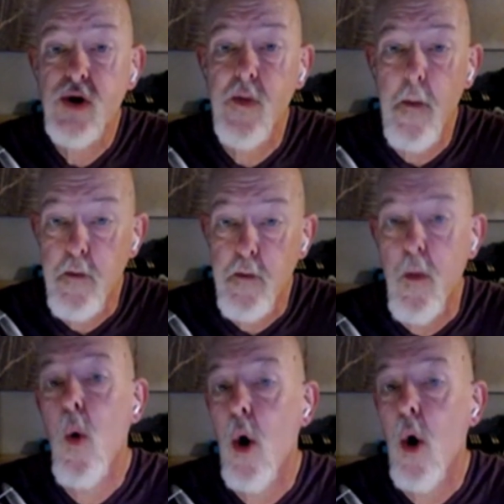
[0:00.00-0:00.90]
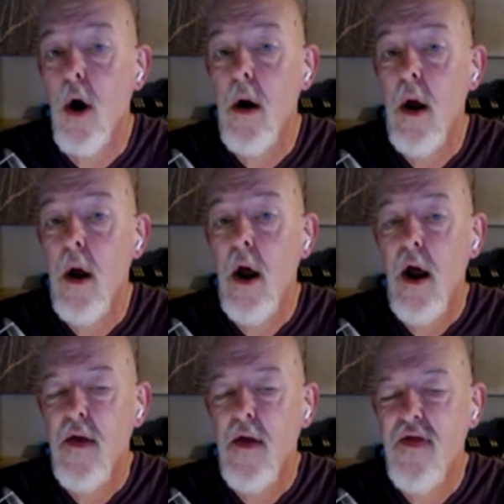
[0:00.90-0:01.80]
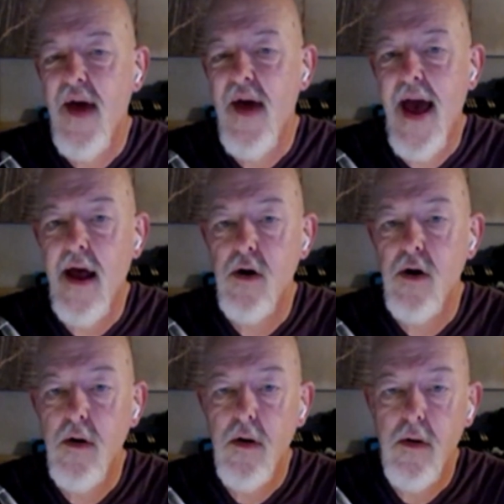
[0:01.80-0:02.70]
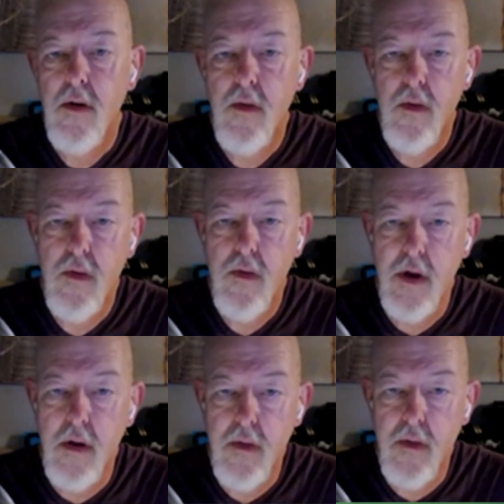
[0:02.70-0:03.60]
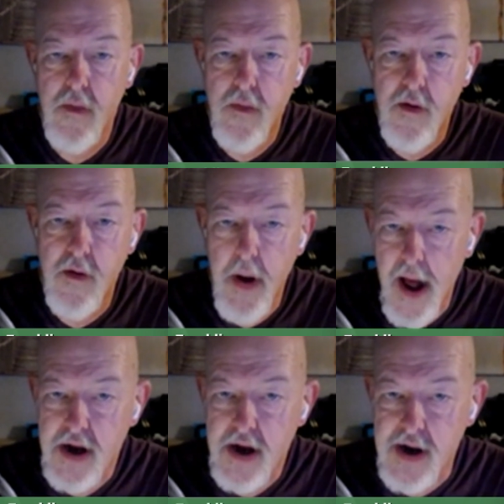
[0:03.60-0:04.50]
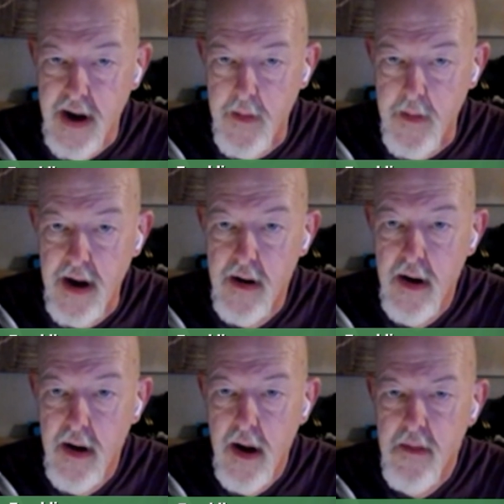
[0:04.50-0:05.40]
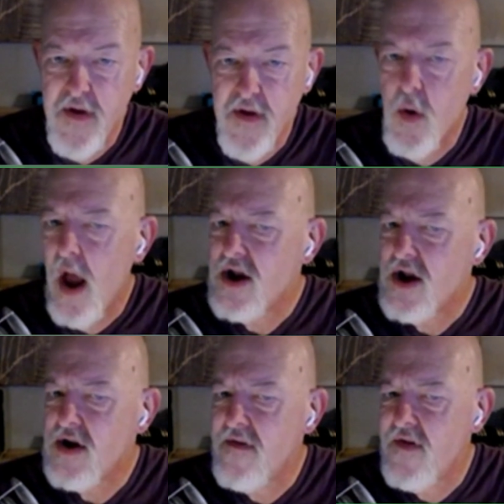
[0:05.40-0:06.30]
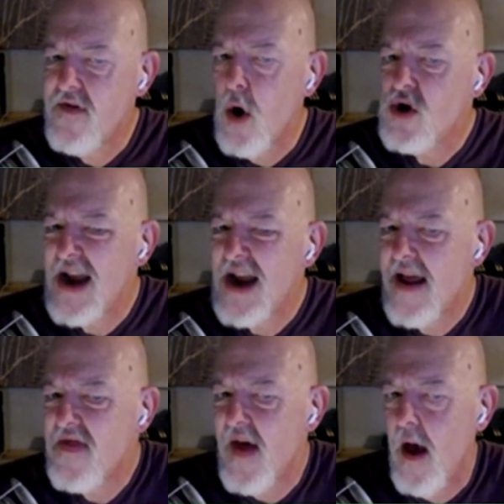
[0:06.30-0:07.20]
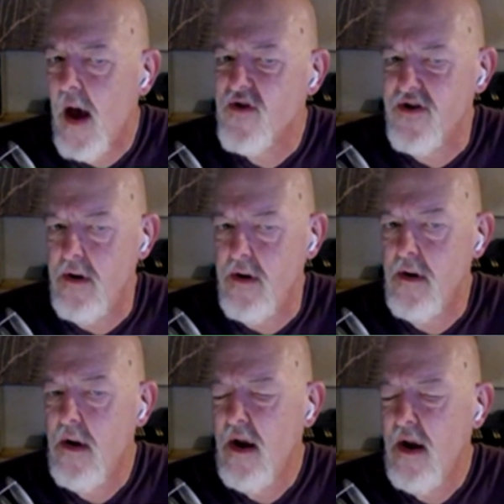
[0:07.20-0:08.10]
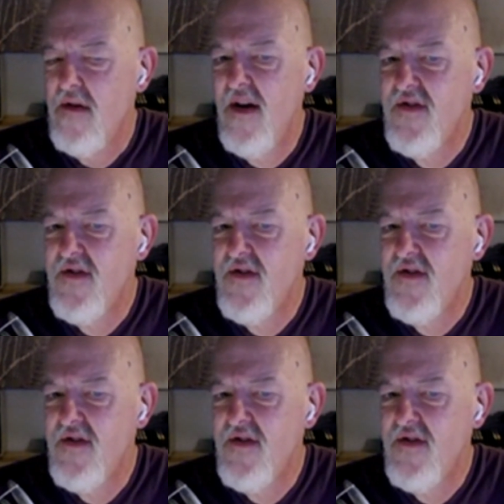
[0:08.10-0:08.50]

more than the the policy limit. But there were lots of, you know, ten thousand, fifteen,